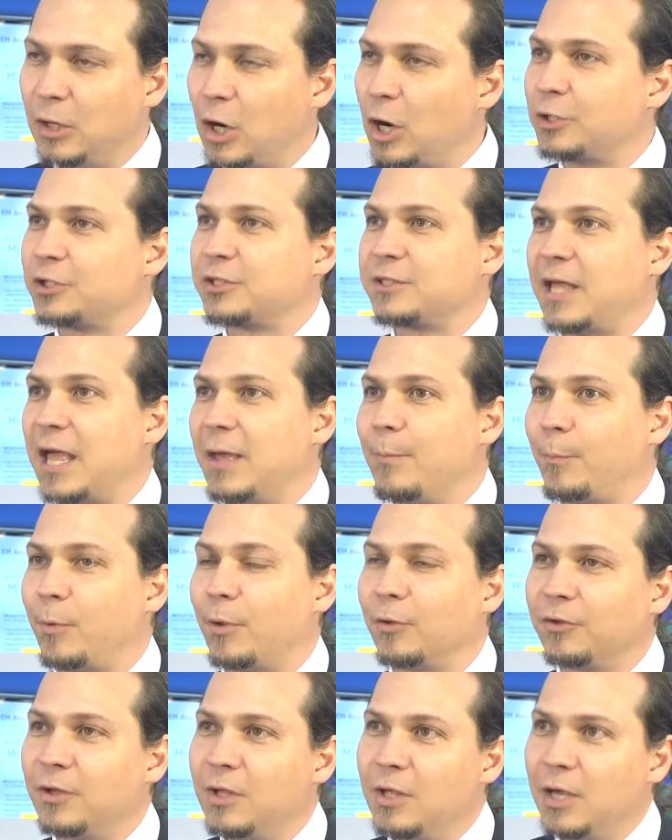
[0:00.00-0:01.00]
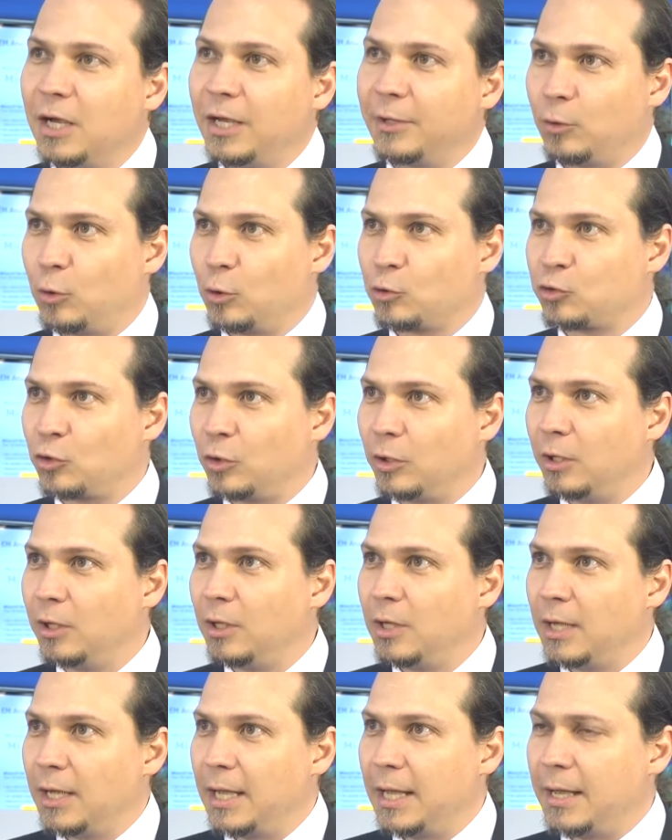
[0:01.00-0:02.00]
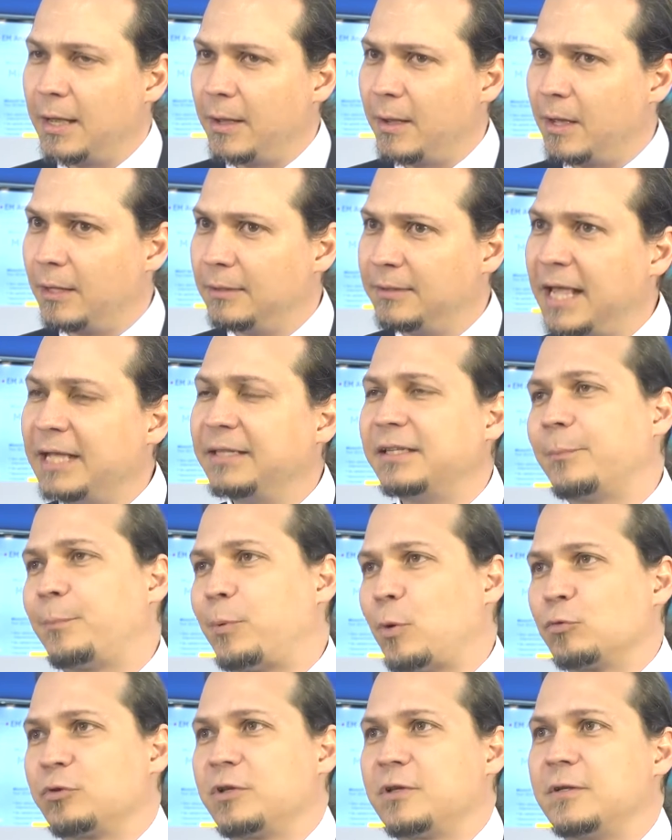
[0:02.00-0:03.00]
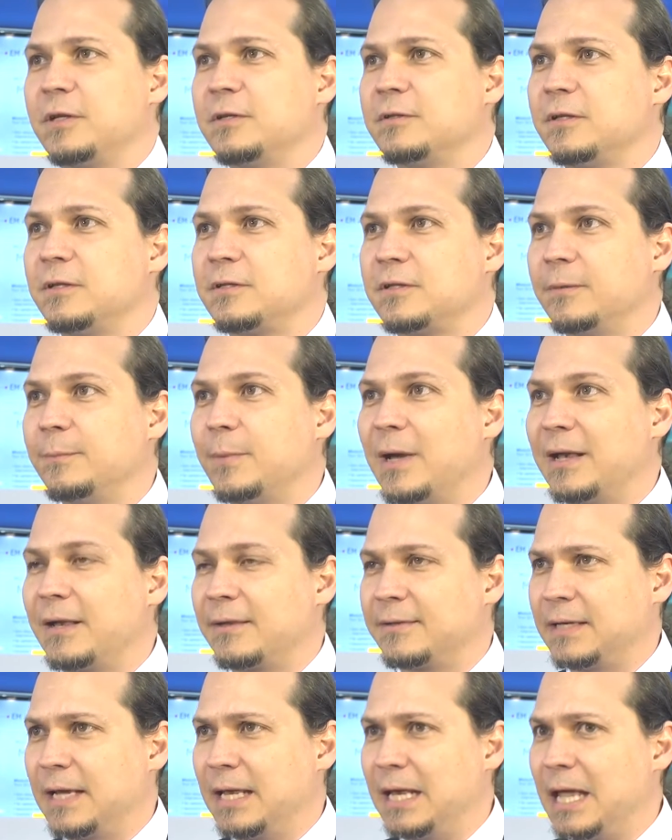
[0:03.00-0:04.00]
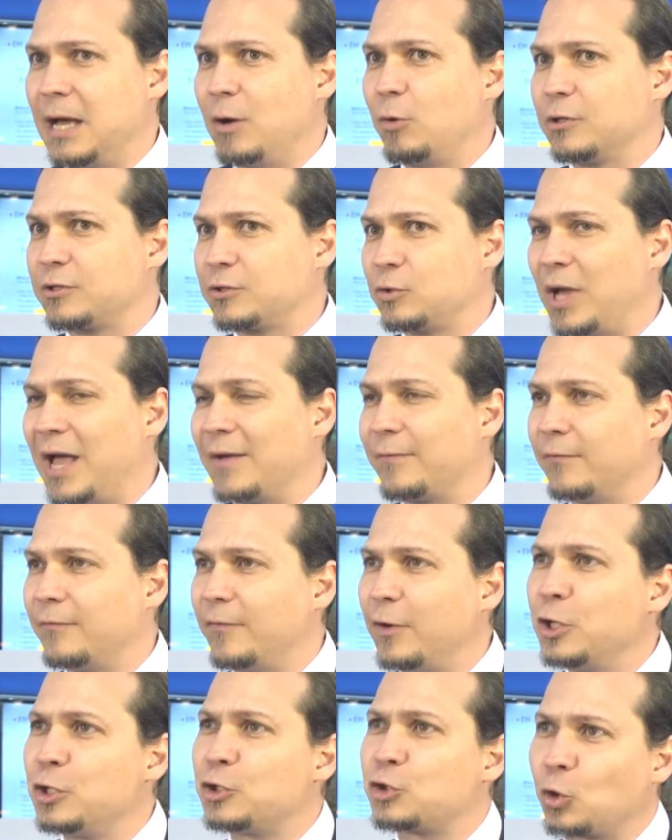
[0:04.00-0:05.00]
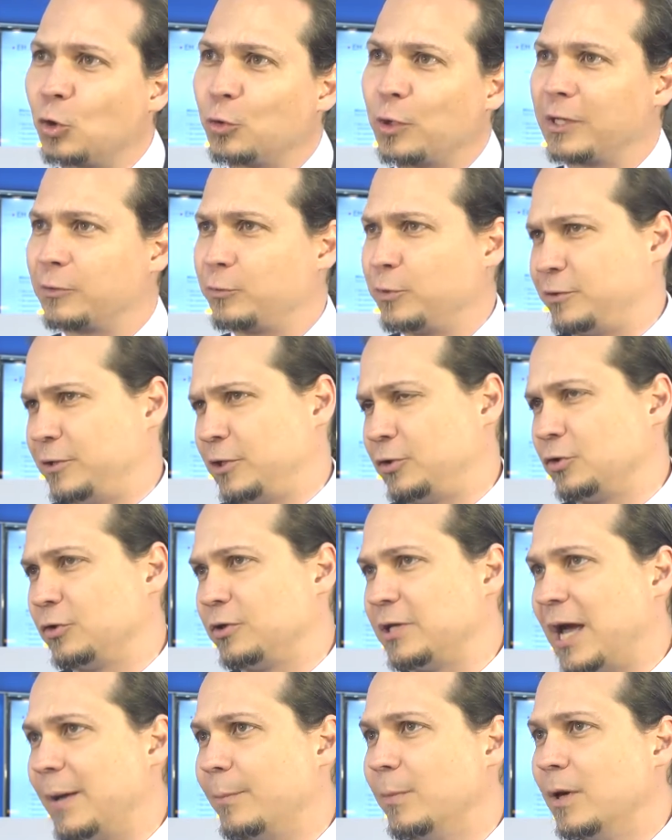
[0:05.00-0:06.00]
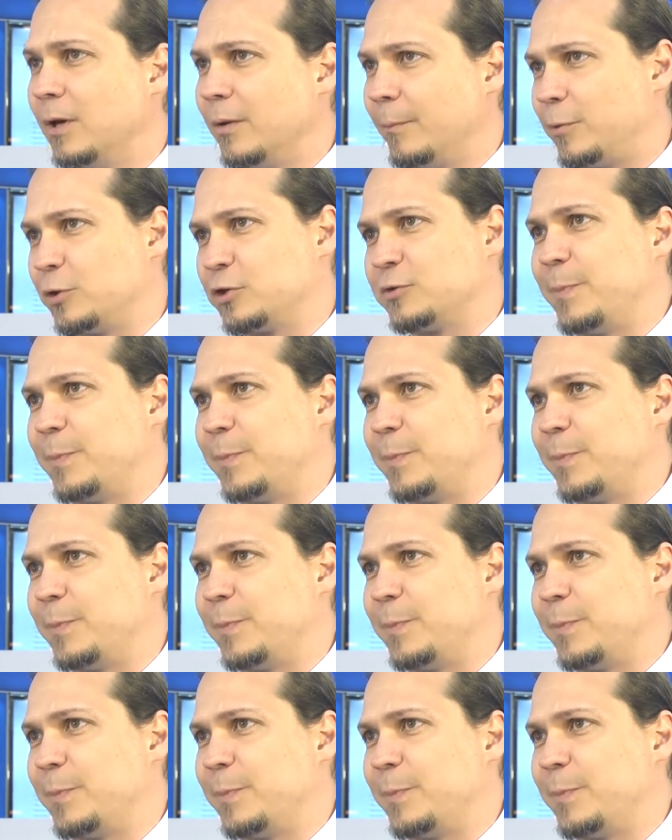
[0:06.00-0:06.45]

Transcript: large samples, and also a data processing system that allow us to have a very short acquisition time per